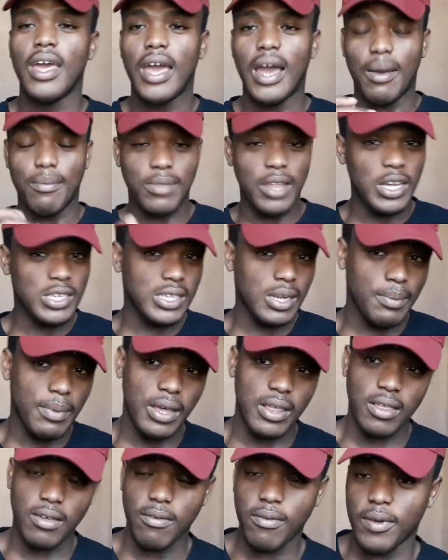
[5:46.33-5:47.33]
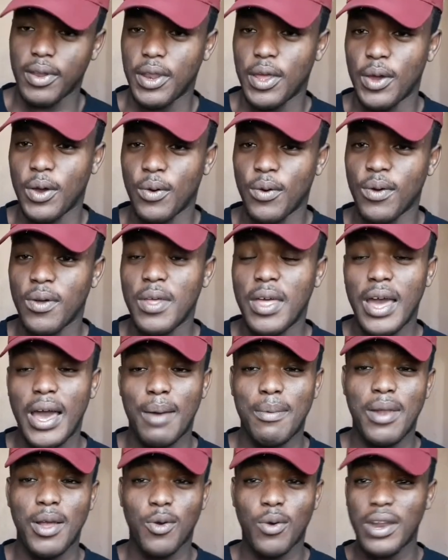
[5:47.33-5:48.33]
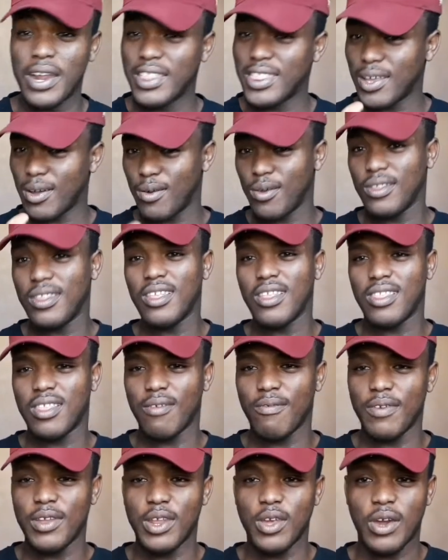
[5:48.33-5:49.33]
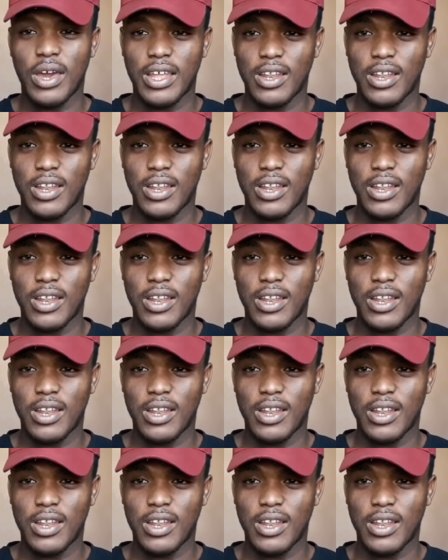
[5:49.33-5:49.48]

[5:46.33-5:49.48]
And that was an amazing video. I'm like, when I downloaded the video,